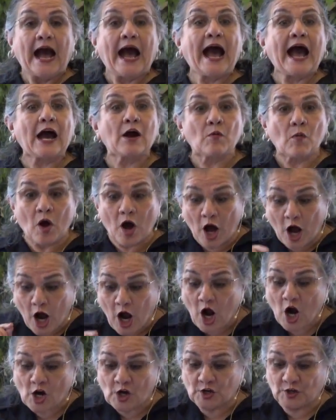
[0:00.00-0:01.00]
how
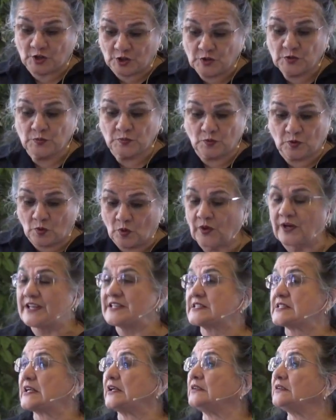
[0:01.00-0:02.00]
are you
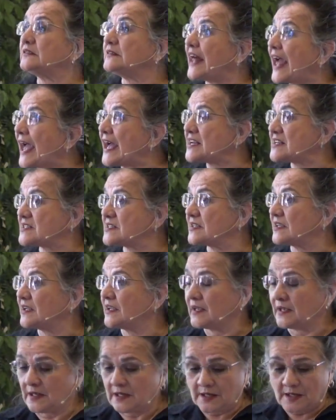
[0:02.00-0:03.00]
going to let
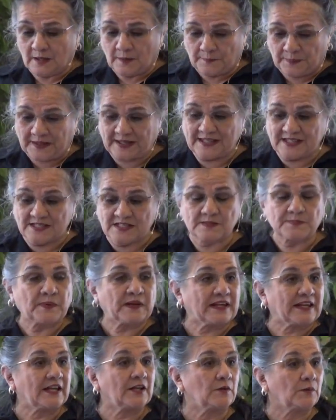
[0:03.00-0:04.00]
peace
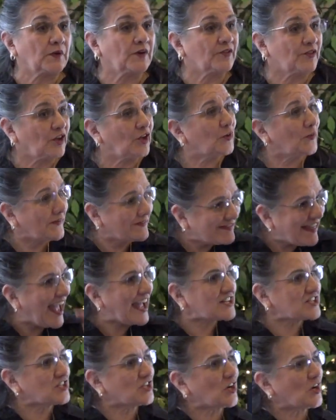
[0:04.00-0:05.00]
begin with you? And
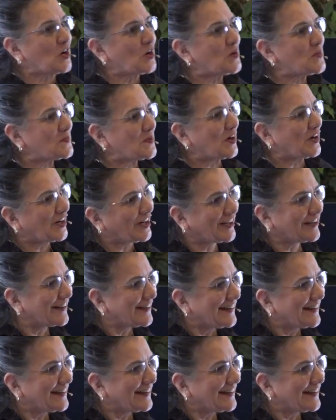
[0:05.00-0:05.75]
that's your homework,